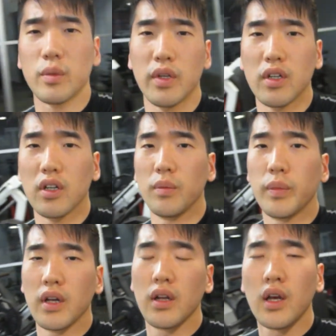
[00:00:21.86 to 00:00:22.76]
to be good,
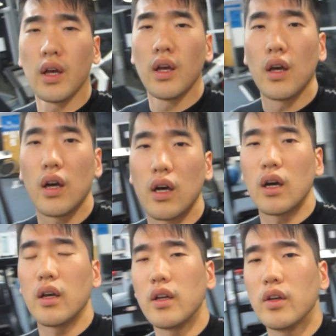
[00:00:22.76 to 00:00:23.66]
but
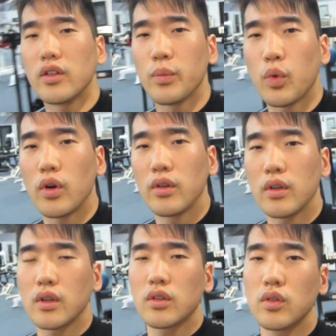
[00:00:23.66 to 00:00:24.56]
you know, it's
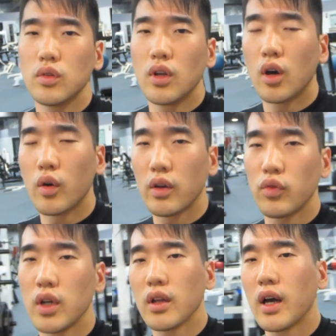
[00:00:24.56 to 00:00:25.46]
important to know and
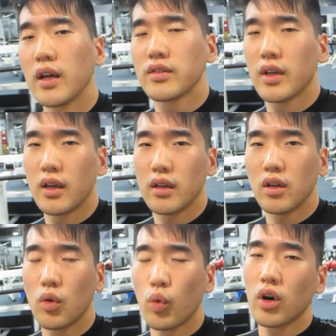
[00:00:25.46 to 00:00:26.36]
realize that, you
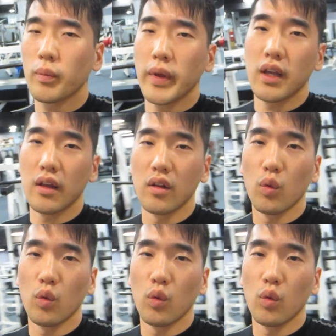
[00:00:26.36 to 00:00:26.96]
know, work may get in the